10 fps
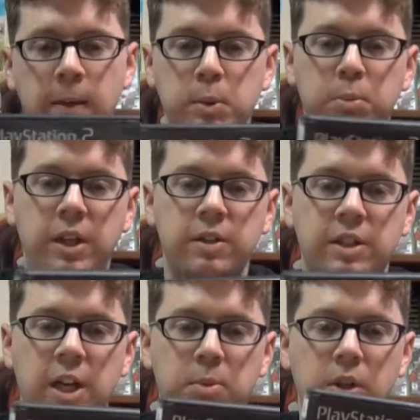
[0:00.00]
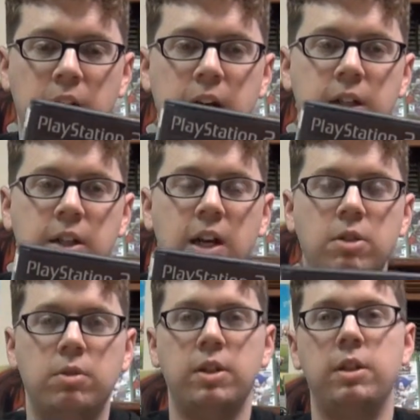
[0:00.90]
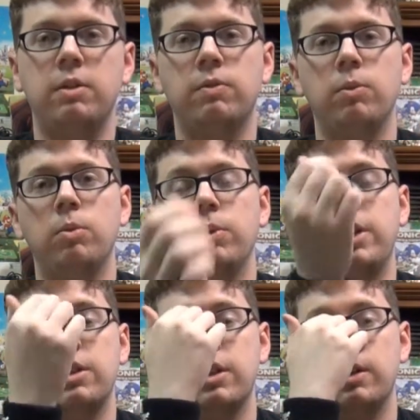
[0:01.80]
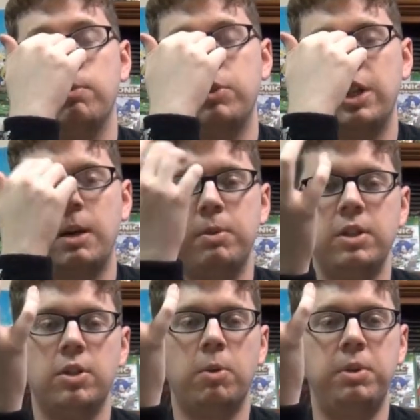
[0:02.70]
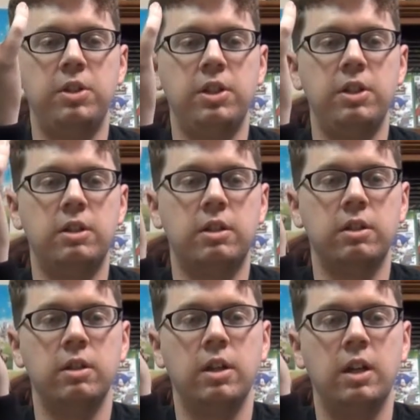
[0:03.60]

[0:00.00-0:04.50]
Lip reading: Been playing this game a lot. Actually, with these Japanese RPGs,